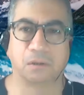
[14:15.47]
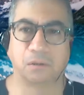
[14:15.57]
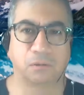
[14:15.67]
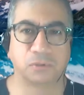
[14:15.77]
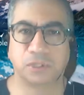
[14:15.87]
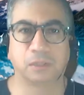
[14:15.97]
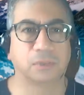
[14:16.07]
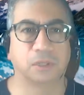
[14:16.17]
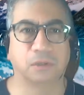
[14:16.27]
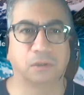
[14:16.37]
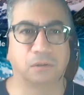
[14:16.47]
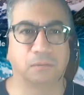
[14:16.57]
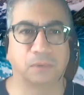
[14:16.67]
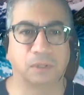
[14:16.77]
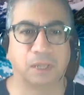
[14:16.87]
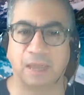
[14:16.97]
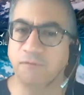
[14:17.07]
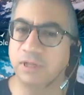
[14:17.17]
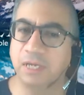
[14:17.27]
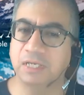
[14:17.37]
You send them
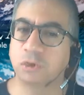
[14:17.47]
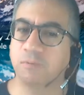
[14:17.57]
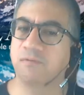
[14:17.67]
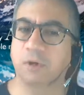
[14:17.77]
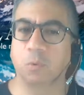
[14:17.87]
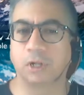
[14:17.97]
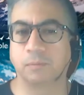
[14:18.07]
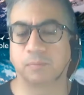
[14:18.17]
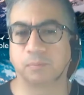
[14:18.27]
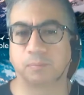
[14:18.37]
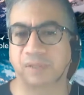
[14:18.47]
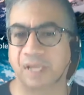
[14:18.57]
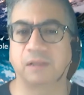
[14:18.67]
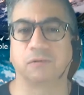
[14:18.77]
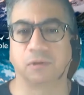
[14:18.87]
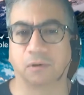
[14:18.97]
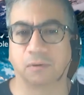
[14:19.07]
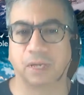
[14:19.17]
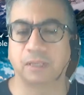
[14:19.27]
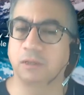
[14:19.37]
everything has to be very well planned
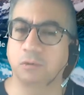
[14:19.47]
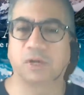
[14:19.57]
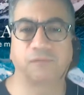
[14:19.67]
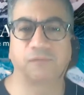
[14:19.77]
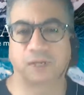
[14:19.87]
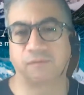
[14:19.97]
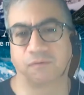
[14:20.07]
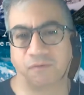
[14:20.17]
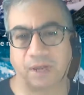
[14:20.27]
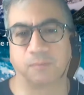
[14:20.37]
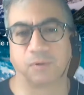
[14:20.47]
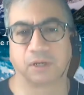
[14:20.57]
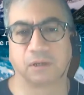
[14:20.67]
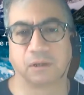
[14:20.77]
though, and they do have to have the fabric,